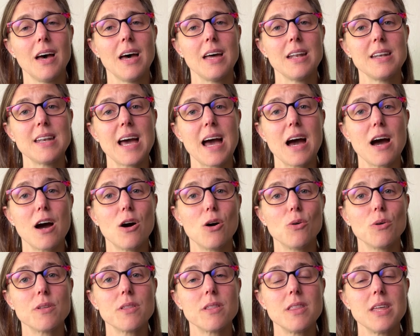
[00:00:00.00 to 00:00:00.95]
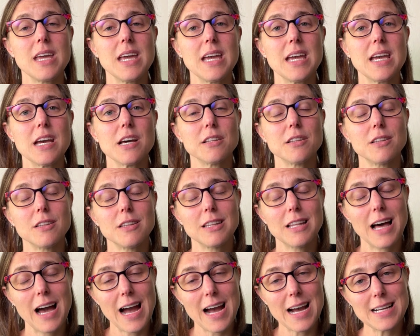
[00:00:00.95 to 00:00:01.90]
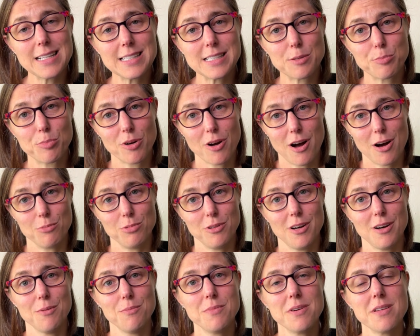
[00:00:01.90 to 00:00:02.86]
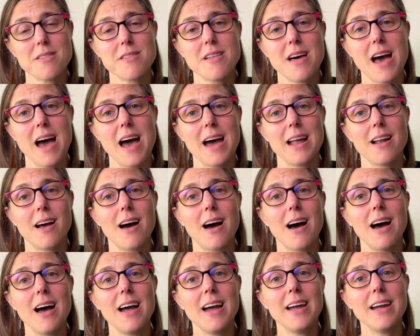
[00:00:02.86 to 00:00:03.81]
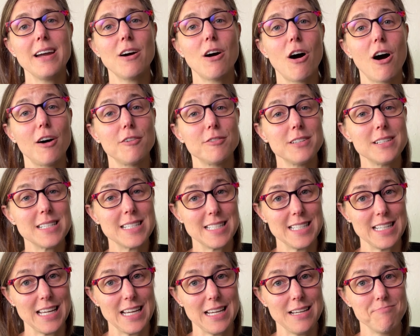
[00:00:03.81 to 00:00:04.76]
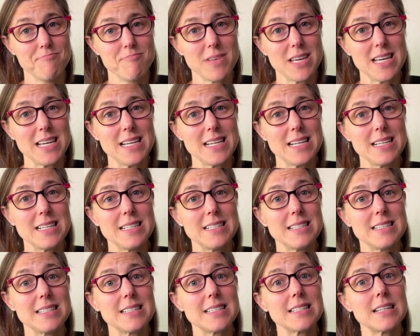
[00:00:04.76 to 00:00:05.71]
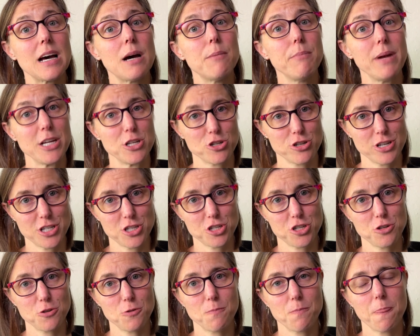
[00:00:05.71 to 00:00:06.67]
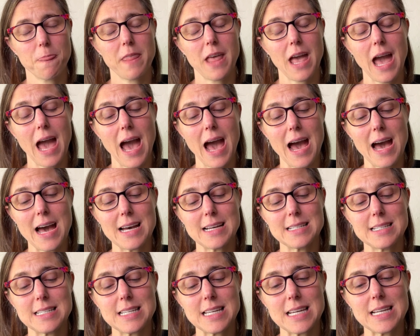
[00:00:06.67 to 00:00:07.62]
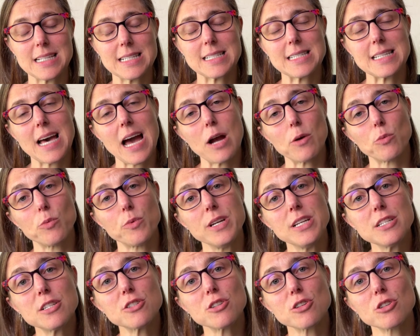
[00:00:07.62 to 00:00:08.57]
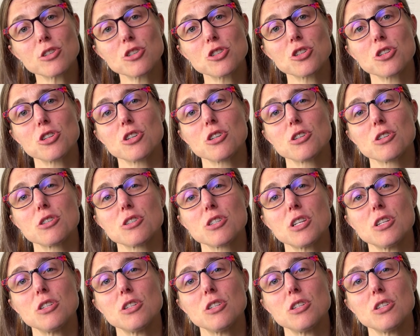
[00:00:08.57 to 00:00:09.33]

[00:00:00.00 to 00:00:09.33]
Now, the last problem that I often see is a major issue, and it's that researchers